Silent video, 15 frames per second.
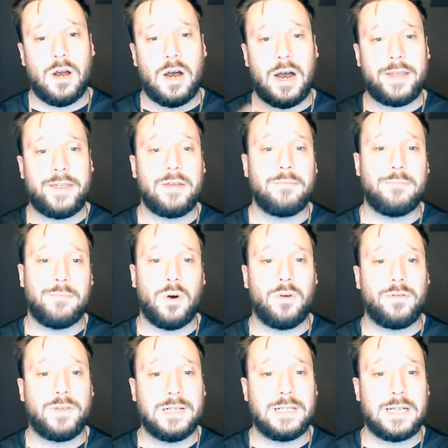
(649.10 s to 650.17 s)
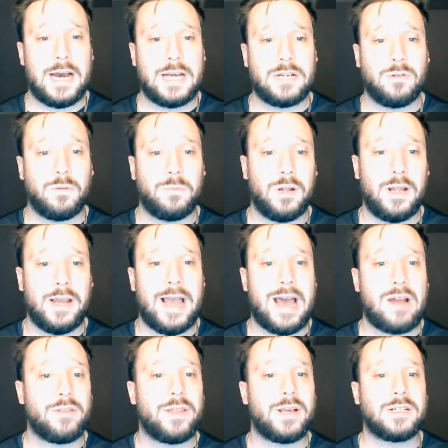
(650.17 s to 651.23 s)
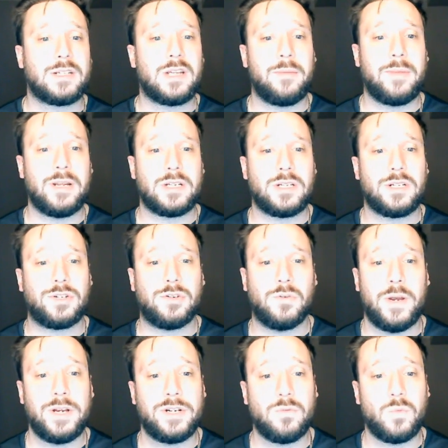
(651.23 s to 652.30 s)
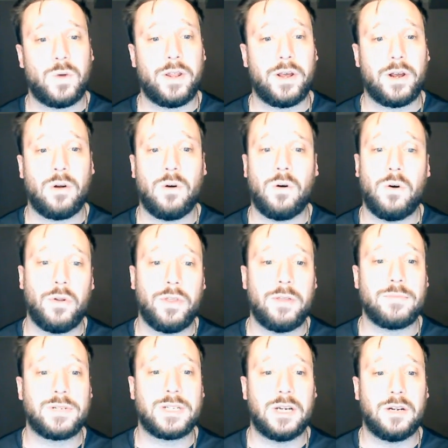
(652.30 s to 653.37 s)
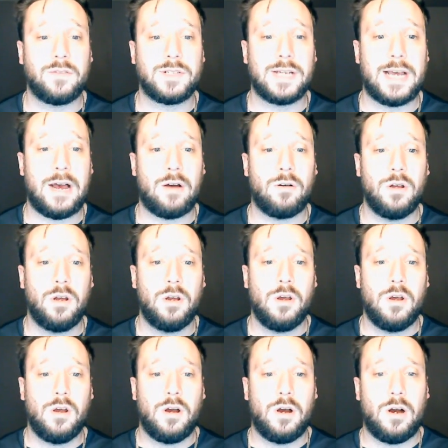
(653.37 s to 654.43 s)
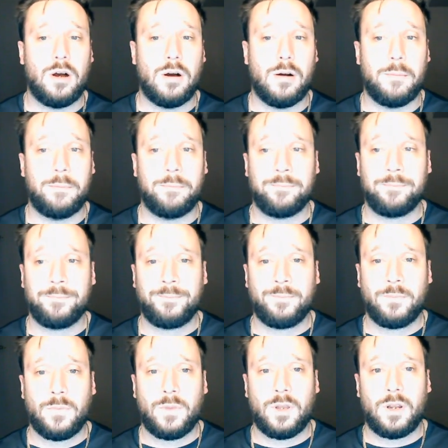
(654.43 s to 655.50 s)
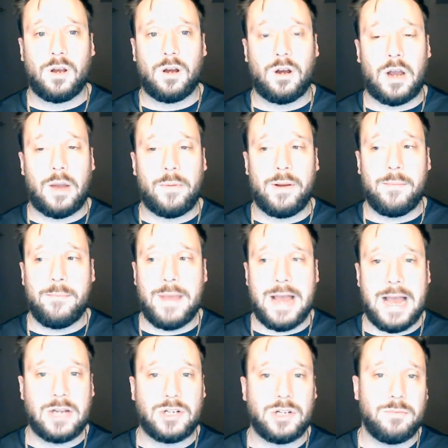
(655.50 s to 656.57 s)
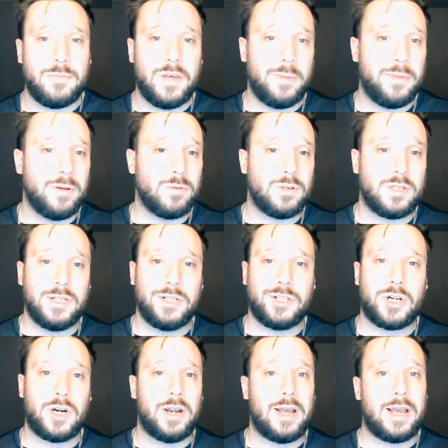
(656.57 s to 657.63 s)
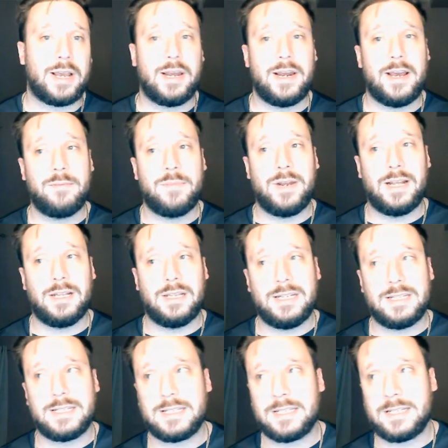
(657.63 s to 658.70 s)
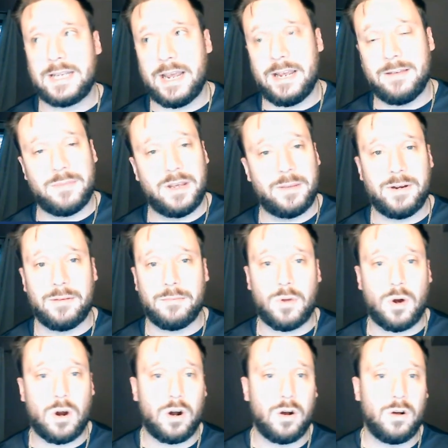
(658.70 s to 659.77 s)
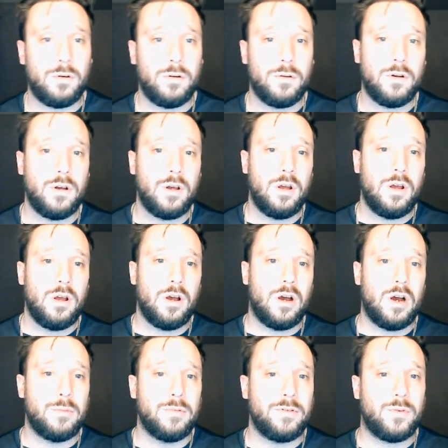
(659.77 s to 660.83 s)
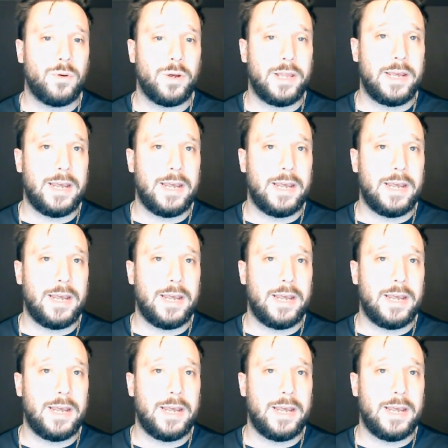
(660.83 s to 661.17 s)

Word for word: I think both these guys will play. I don't think it's going to be a situation where they're going to hold themselves out. Um, I would imagine maybe we'll see Cernak and Hedman at least skate maybe tomorrow uh, before the